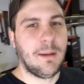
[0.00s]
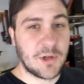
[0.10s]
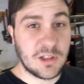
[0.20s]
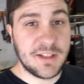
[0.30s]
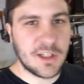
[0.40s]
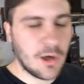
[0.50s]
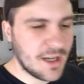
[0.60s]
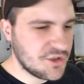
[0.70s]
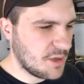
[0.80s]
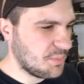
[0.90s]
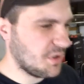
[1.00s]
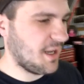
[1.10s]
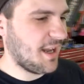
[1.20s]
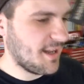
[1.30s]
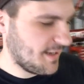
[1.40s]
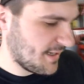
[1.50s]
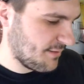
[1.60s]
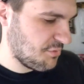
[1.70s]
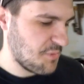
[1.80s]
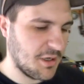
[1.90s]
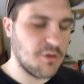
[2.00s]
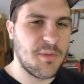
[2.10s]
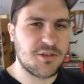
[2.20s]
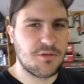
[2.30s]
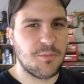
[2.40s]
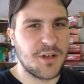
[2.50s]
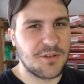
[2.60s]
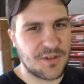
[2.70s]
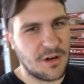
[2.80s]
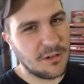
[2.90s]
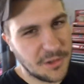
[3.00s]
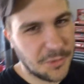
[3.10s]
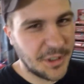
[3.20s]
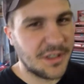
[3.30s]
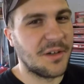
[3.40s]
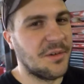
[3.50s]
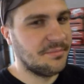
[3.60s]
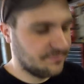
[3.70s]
I'm gonna clean the garage up, and we might go mess with Michael's car a little bit now.